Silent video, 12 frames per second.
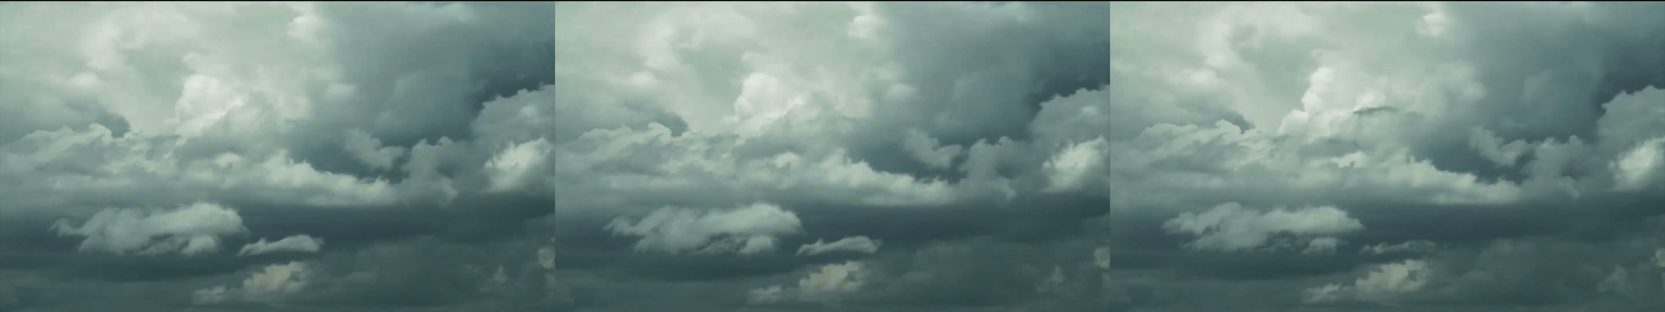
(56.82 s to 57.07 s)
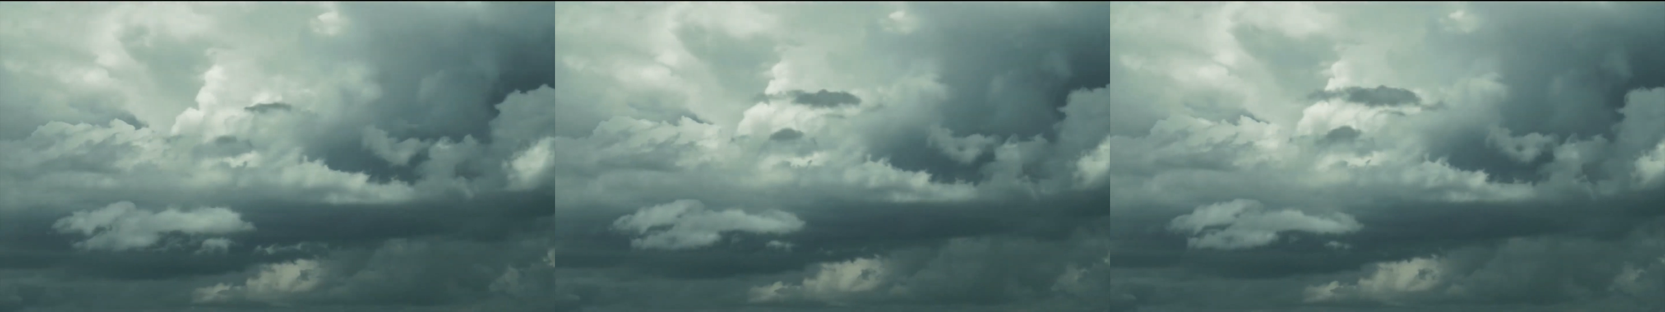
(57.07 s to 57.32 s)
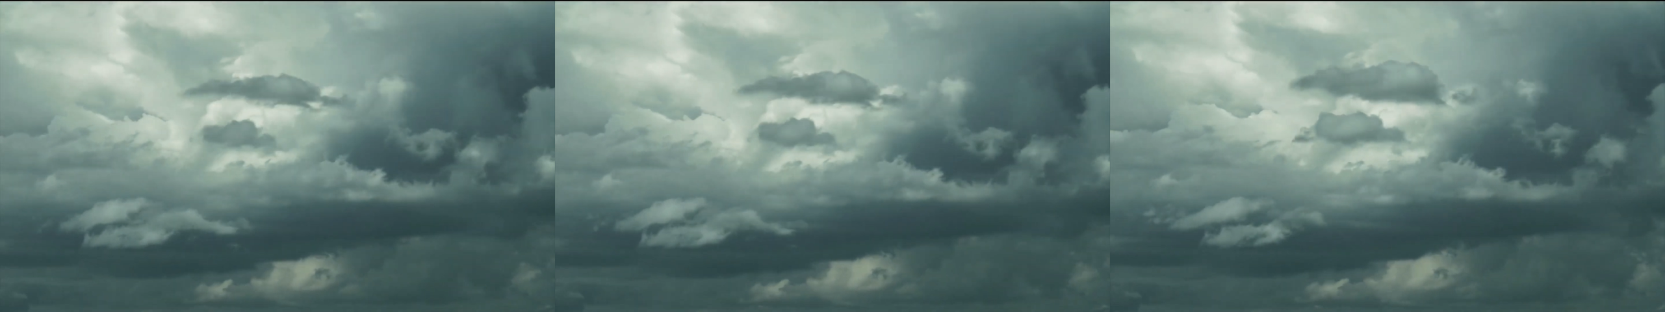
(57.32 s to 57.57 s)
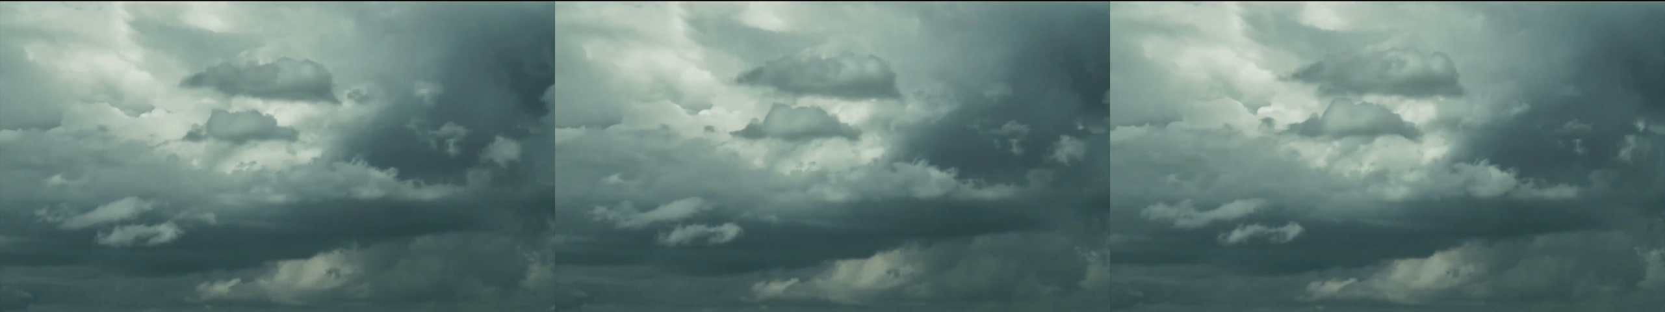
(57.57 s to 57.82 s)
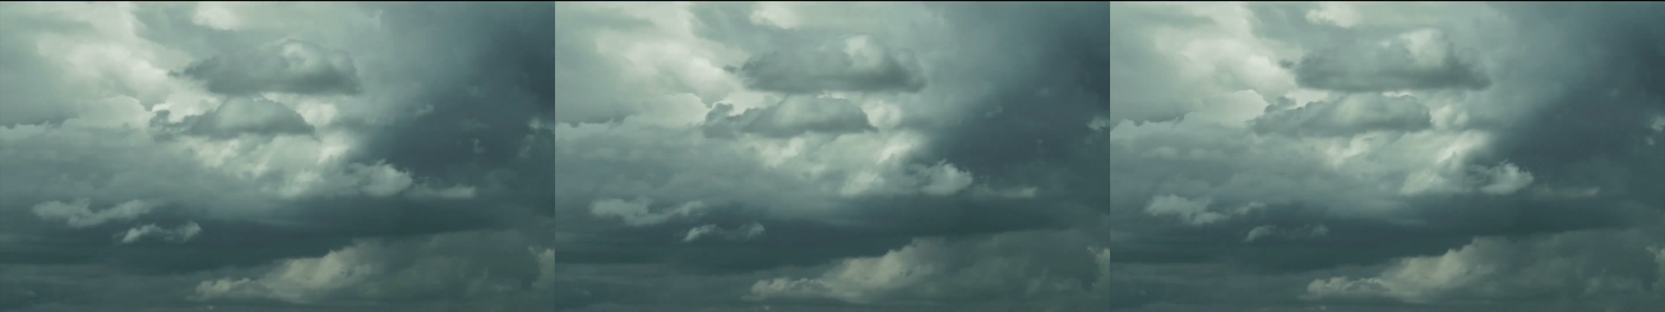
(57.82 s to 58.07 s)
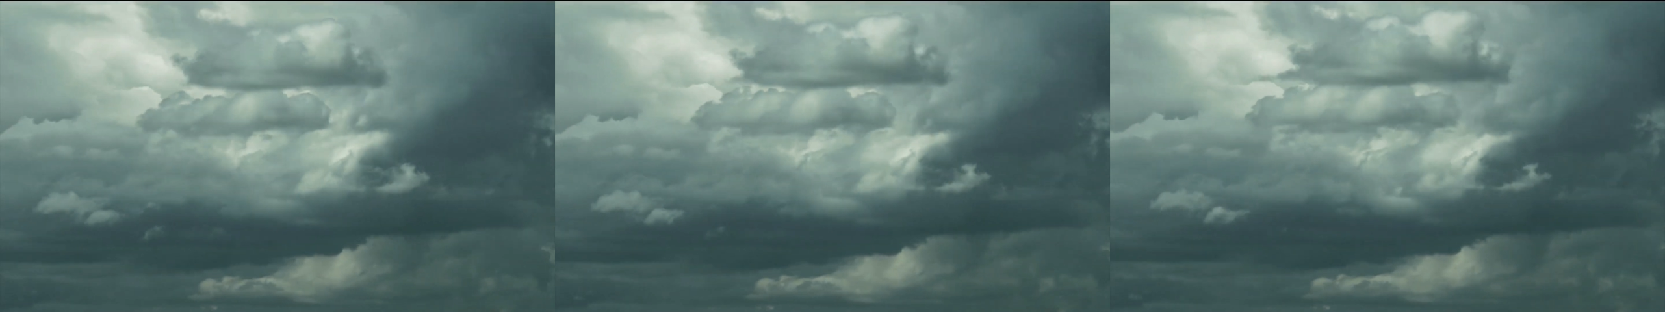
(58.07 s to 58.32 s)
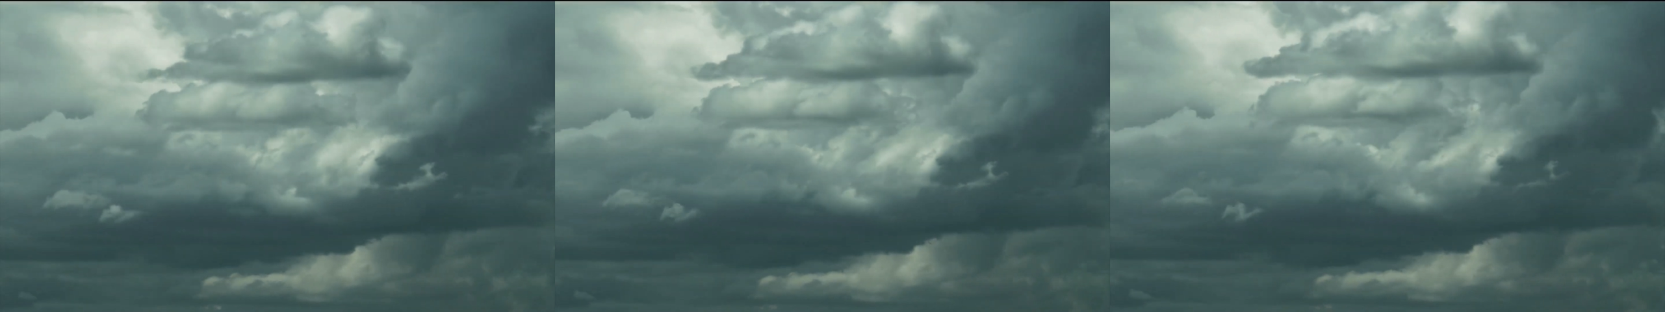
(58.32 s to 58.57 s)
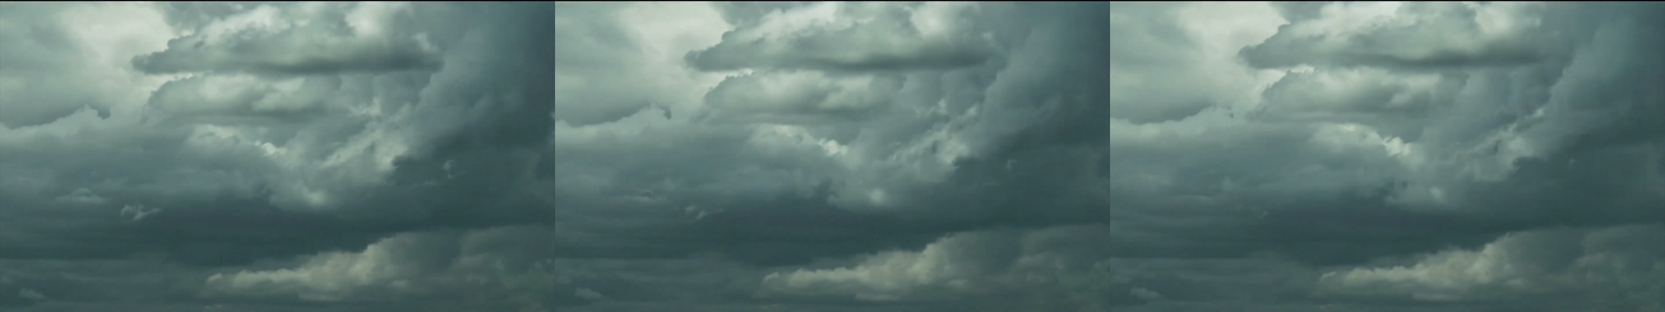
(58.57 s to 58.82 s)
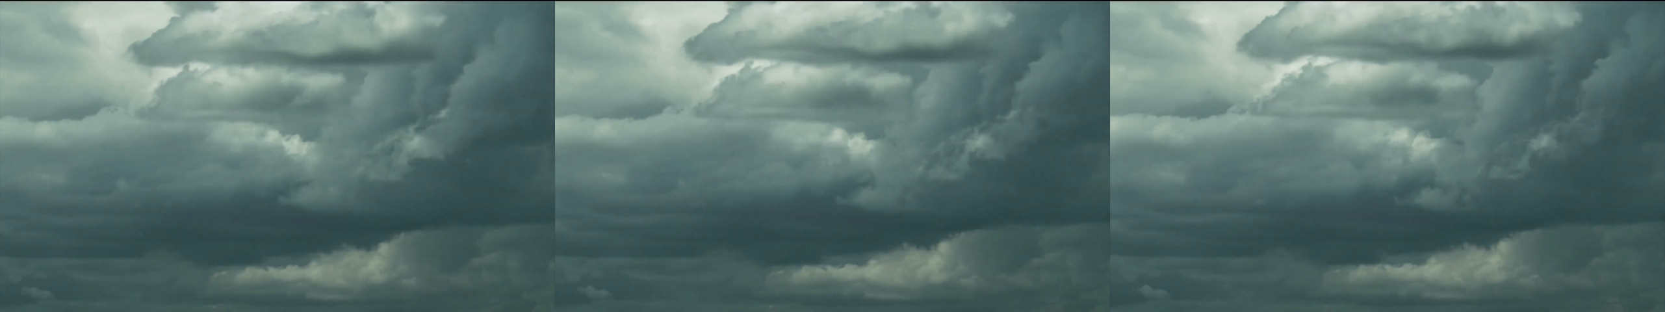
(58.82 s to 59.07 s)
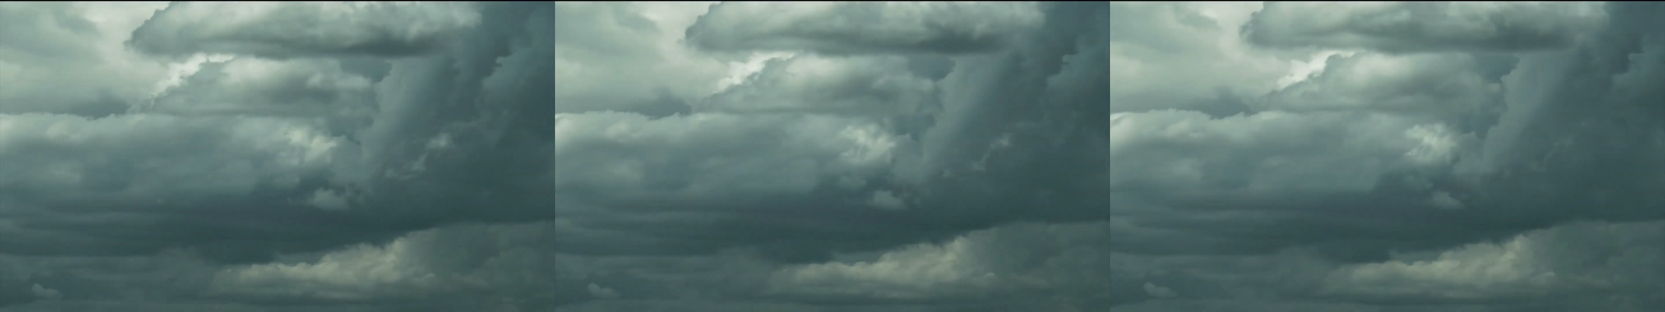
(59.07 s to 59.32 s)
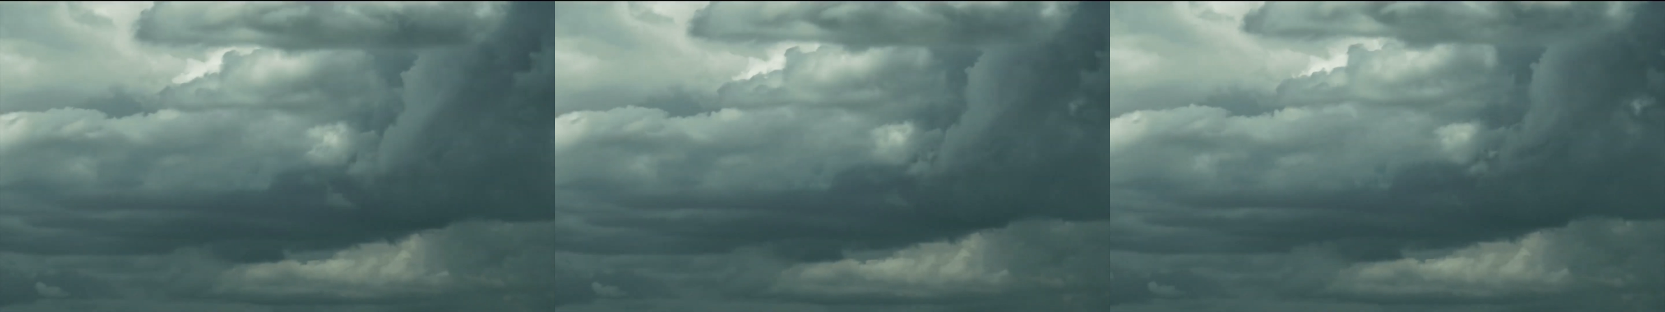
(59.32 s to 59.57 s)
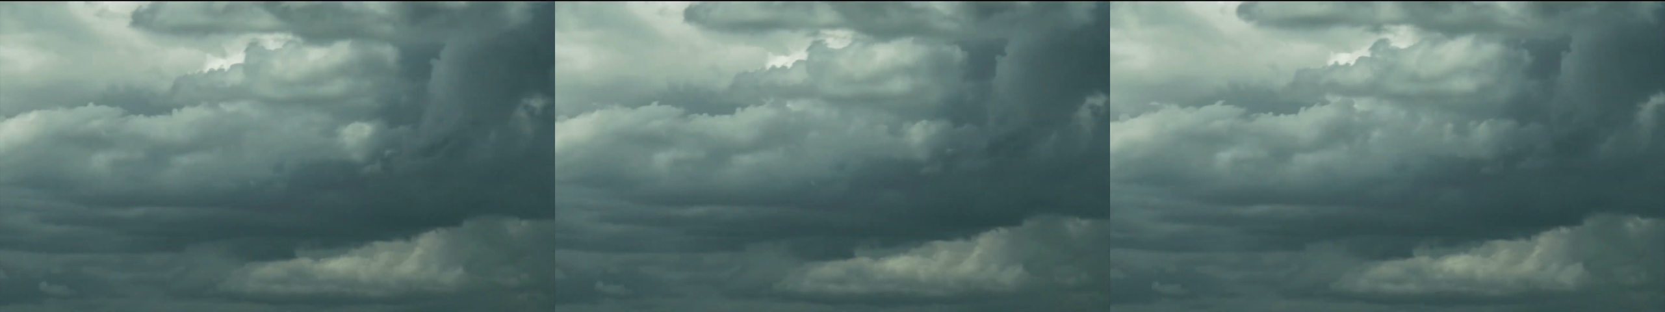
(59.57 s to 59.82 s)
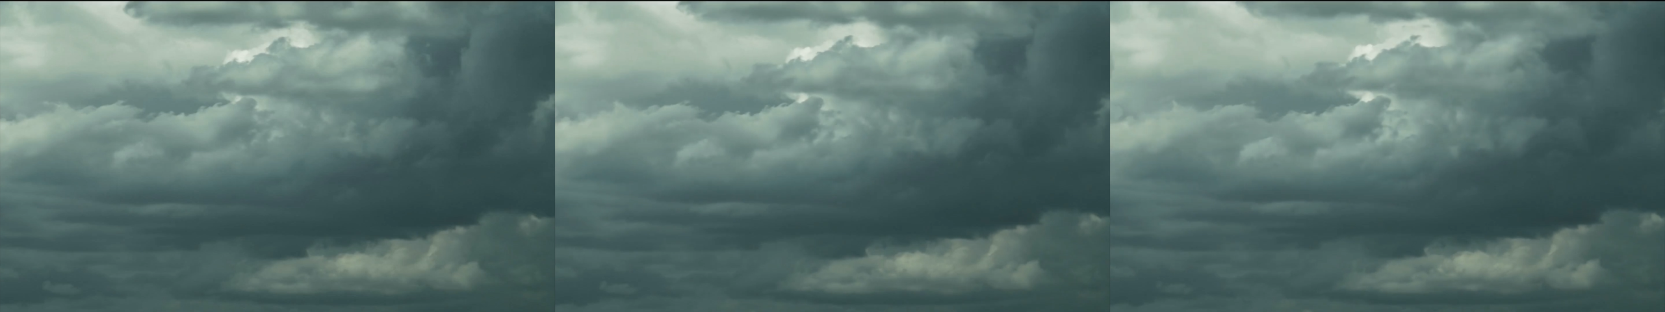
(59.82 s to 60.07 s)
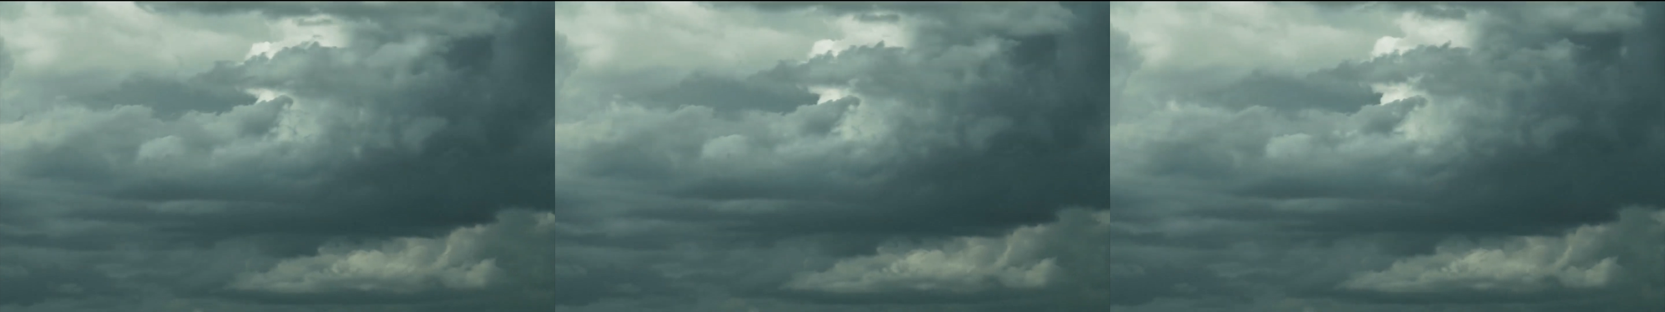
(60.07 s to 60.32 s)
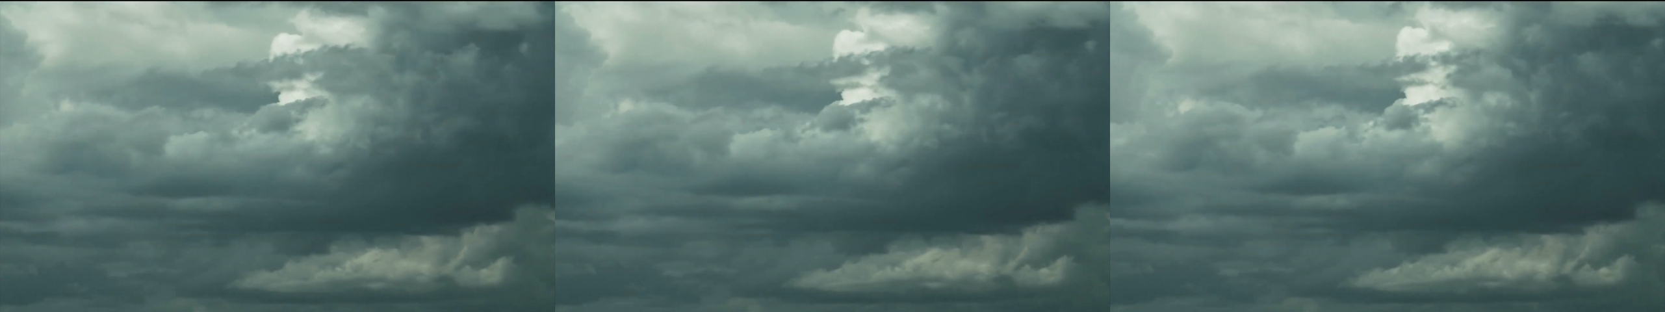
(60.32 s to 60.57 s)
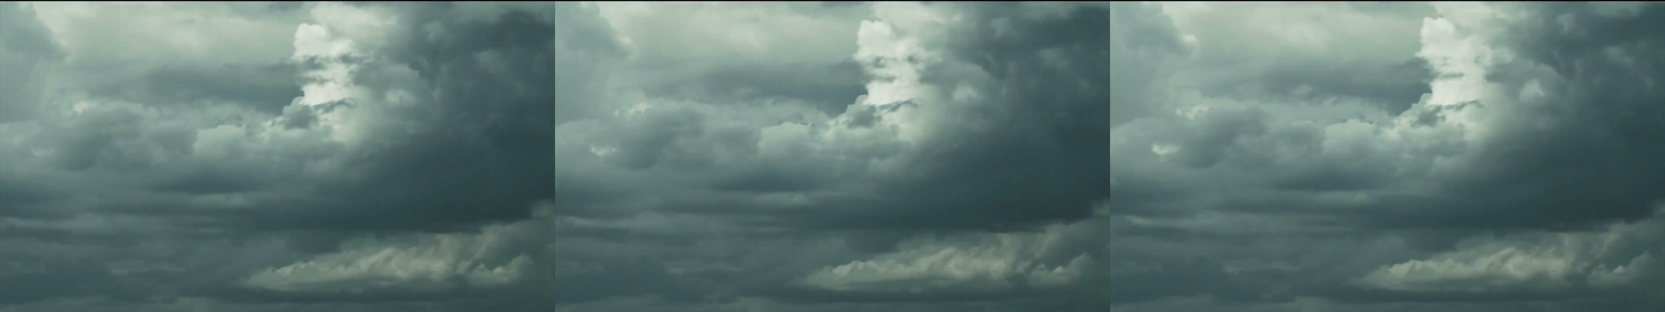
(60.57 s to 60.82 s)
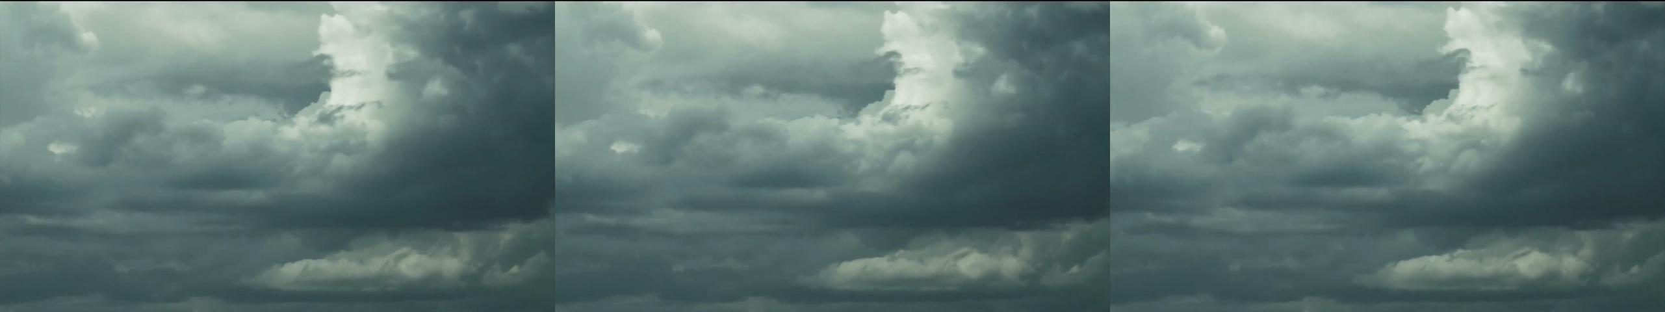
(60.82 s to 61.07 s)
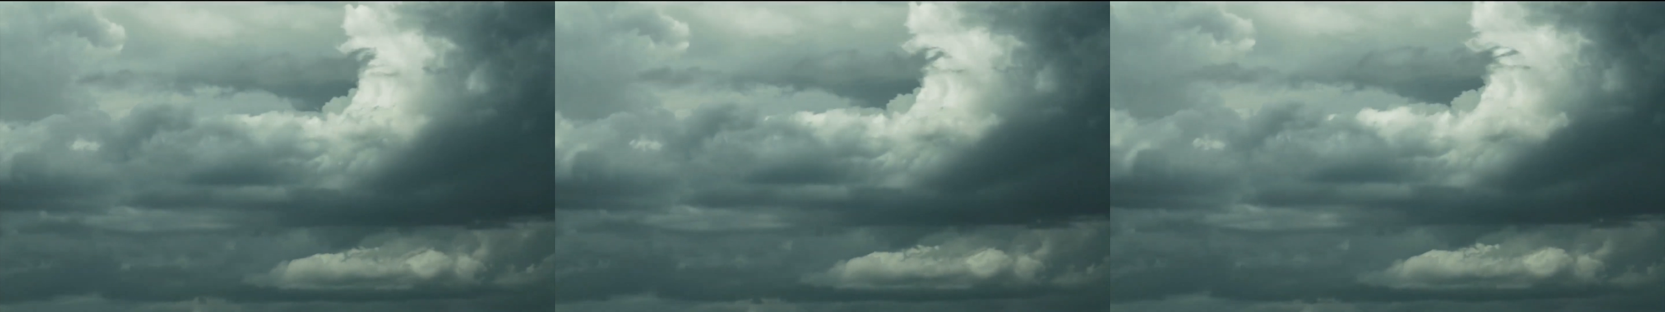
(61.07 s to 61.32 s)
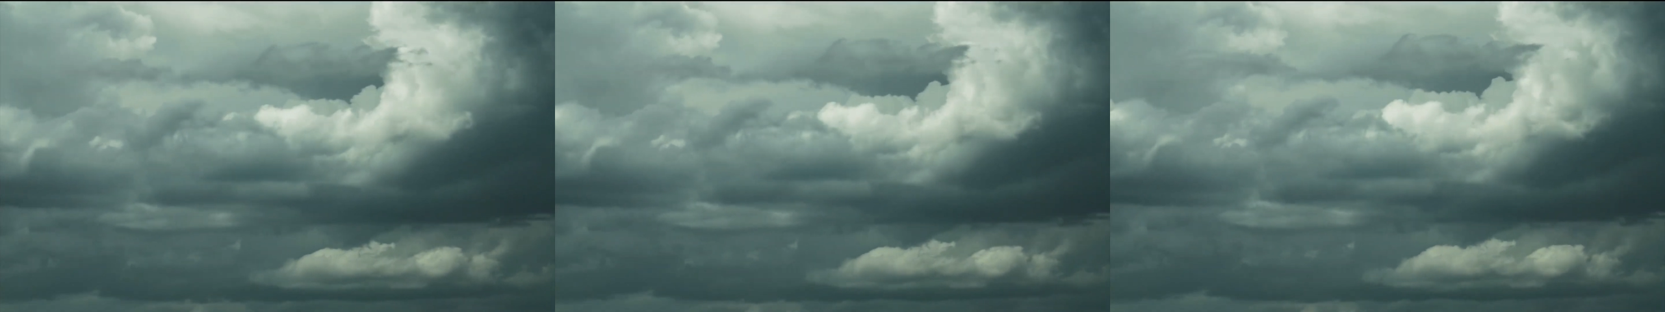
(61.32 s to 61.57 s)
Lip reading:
(no speaker visible)